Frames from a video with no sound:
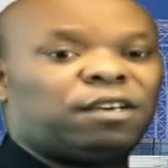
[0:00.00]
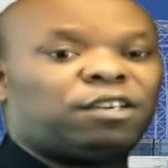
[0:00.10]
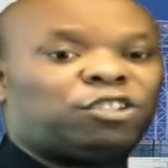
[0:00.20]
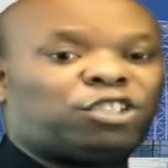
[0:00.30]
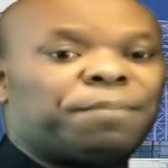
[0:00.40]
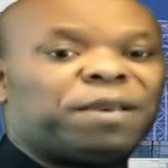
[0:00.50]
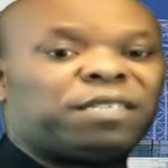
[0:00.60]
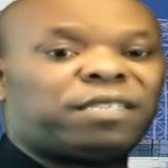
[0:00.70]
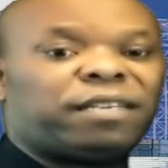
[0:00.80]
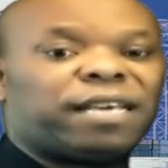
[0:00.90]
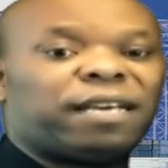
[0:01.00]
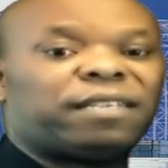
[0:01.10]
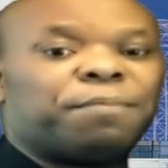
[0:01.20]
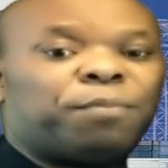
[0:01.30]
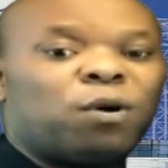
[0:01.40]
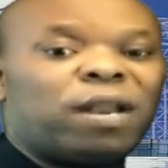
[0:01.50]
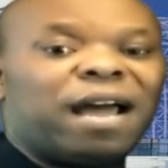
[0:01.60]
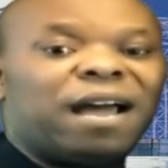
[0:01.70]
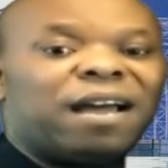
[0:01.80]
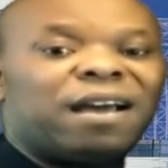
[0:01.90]
Shemen said that
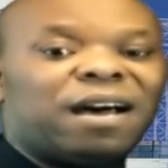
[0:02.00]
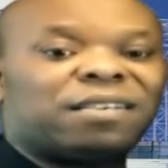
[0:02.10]
Ebola